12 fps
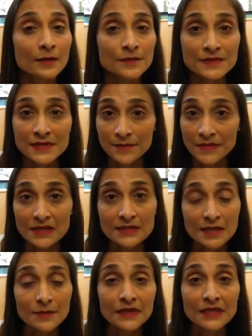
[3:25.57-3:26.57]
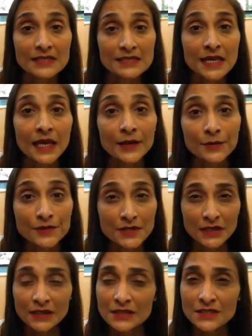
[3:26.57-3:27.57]
something somebody said or
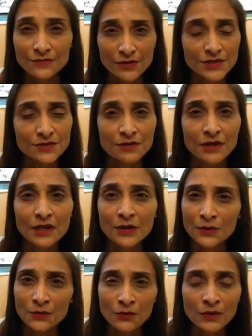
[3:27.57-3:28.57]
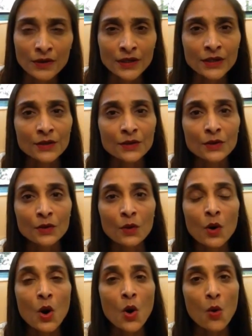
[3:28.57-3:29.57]
did is frustrating or annoying you,
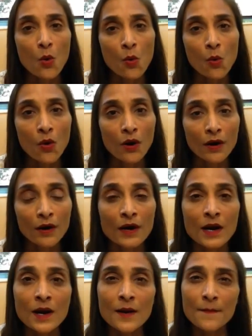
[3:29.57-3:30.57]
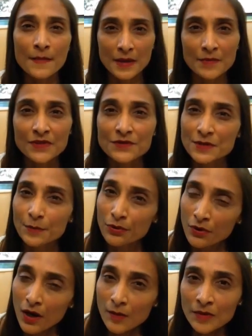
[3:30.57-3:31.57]
or maybe there's a
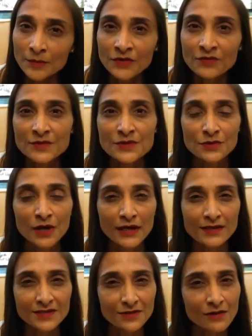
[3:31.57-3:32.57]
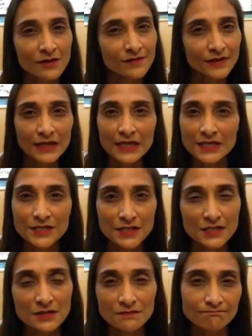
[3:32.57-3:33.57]
problem you've been trying to solve and you
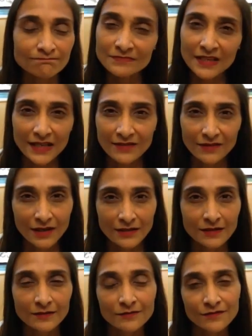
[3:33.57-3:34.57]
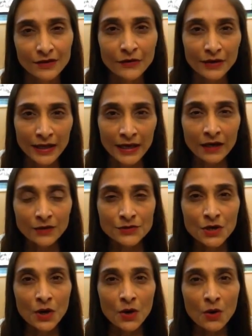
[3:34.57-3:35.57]
can't kind of figure it out,
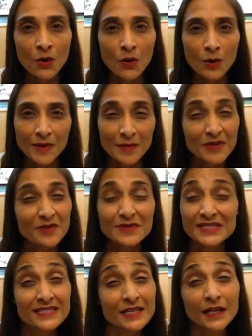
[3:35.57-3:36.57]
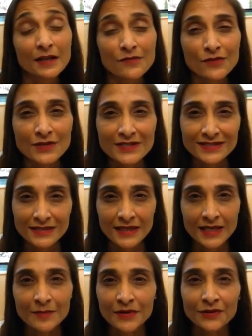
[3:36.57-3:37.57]
or maybe you've been studying for an
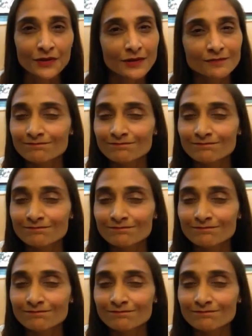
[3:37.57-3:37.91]
exam and you're